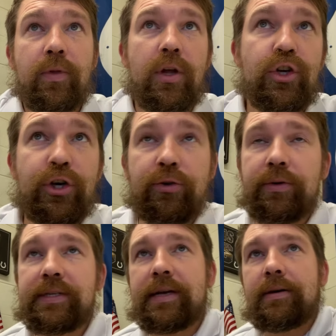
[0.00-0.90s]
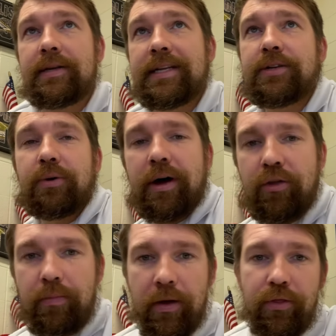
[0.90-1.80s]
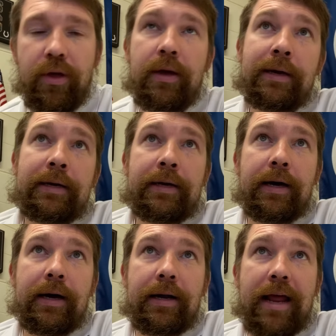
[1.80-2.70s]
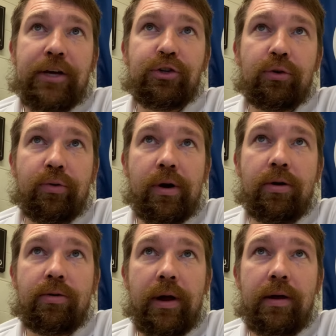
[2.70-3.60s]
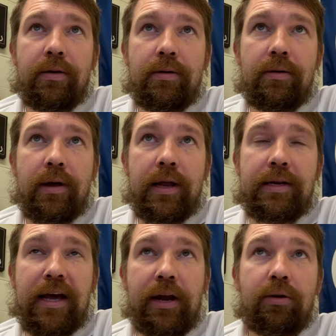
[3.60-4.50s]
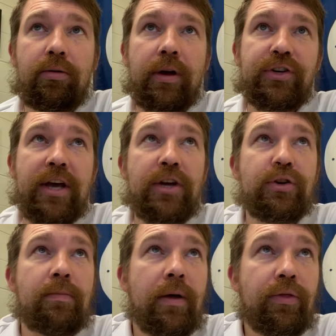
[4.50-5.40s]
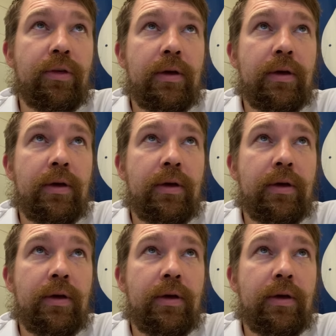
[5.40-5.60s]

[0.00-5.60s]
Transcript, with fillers: Children's Dental Health Month, uh, National Career and Technical Education Month,